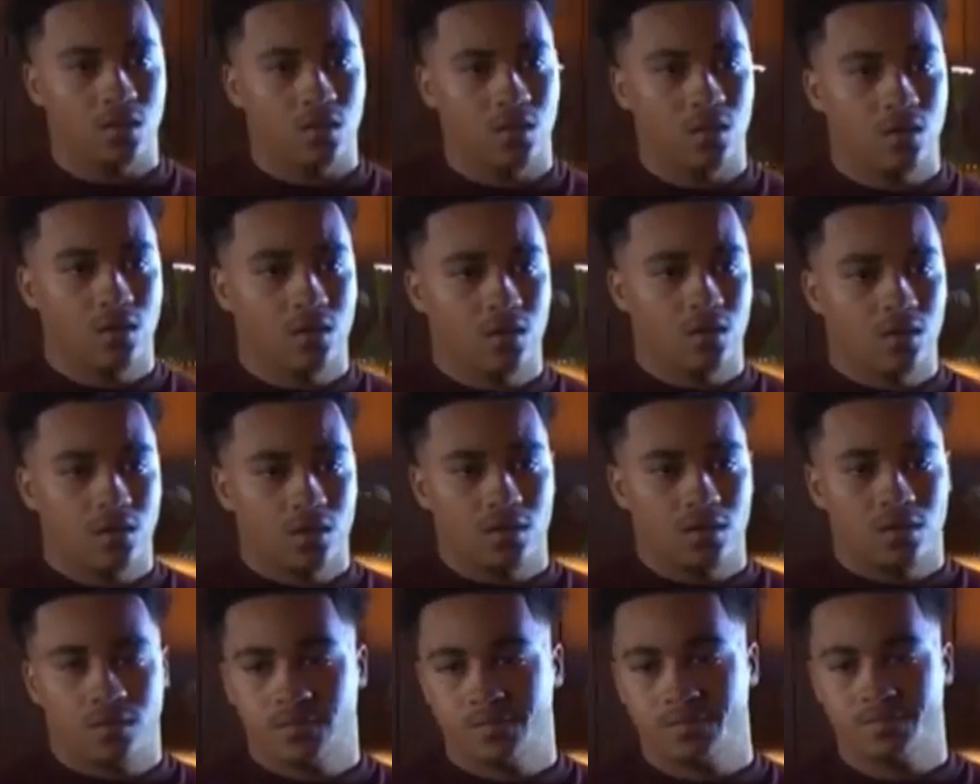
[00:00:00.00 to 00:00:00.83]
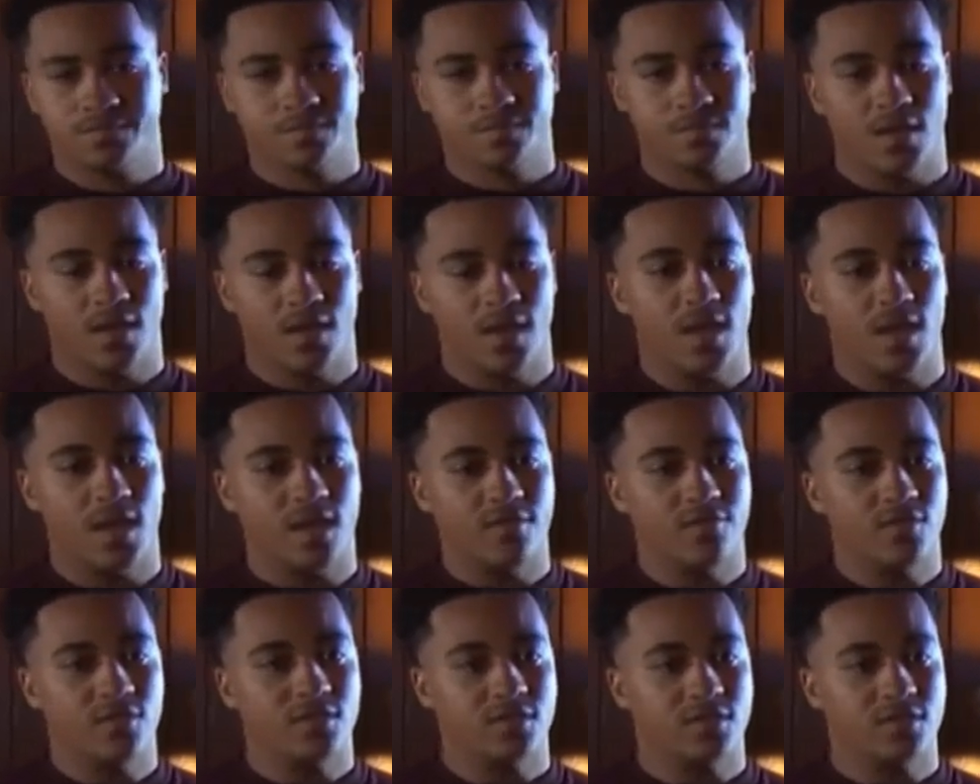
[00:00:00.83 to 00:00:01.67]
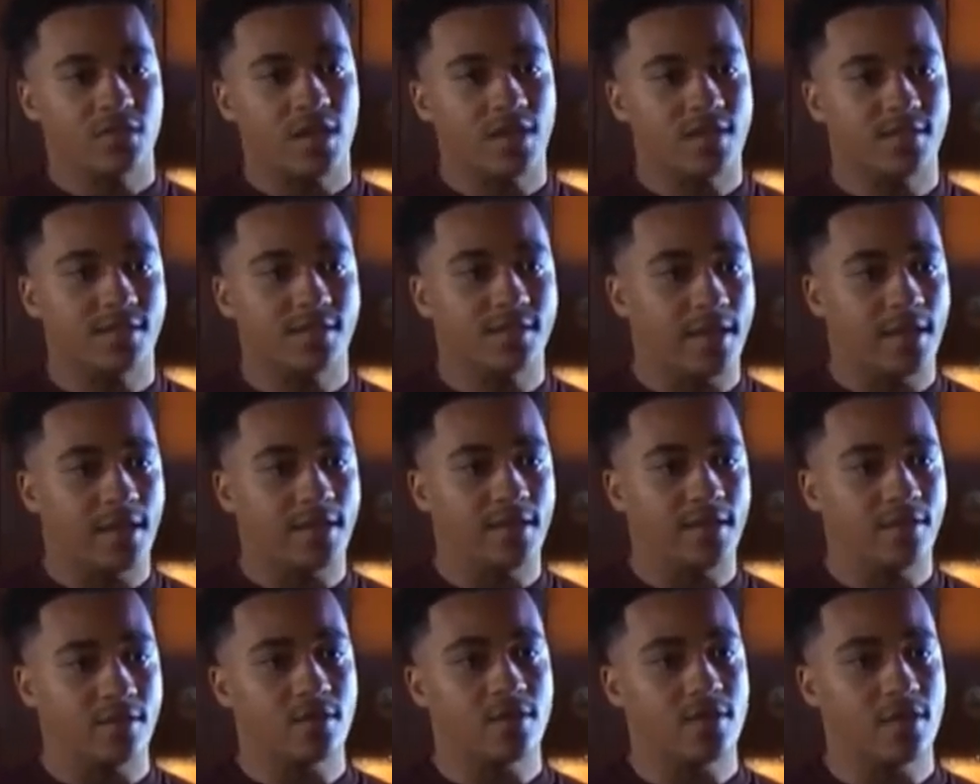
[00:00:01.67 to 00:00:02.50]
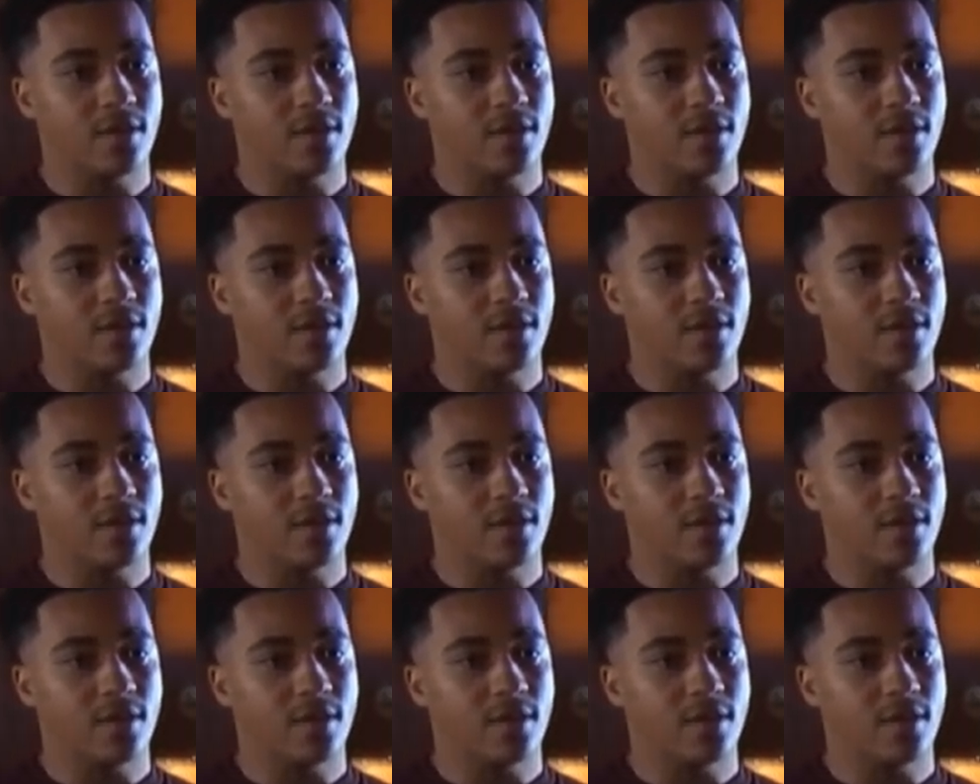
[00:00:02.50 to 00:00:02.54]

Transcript: give up your job. I haven't decided anything